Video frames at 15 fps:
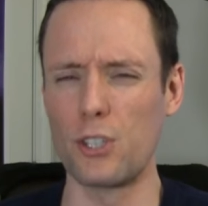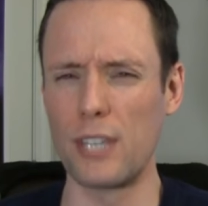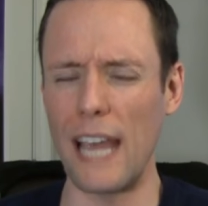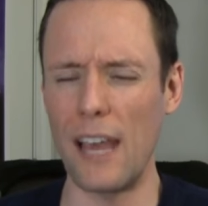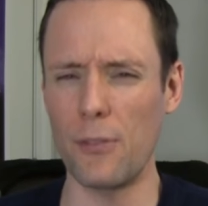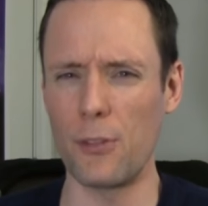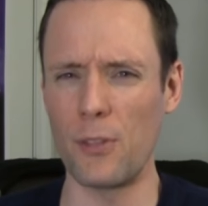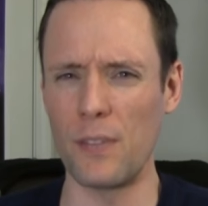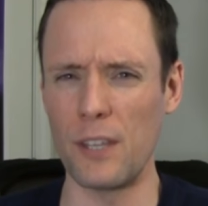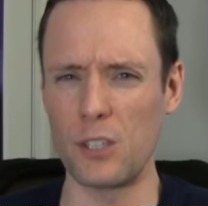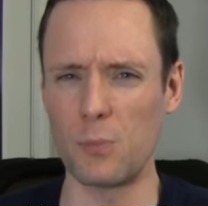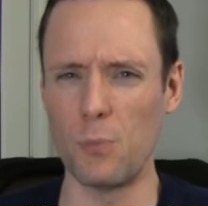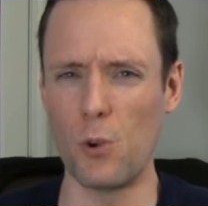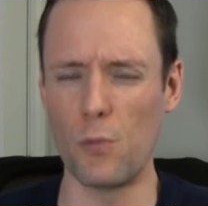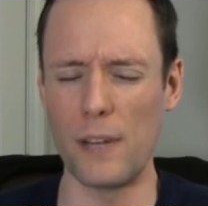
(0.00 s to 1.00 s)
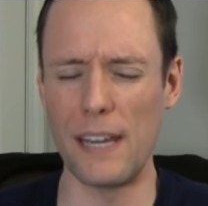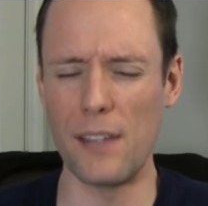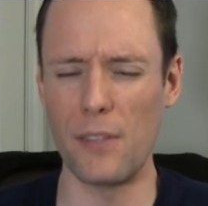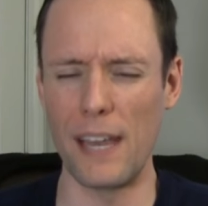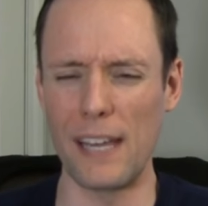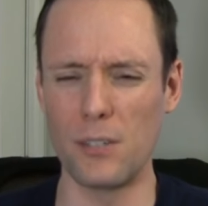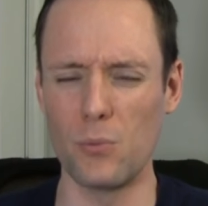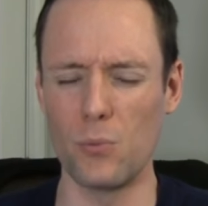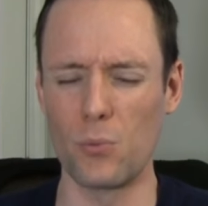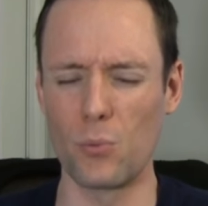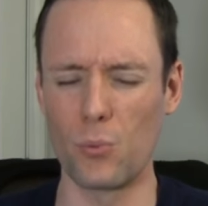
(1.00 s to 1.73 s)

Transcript: death in this movie that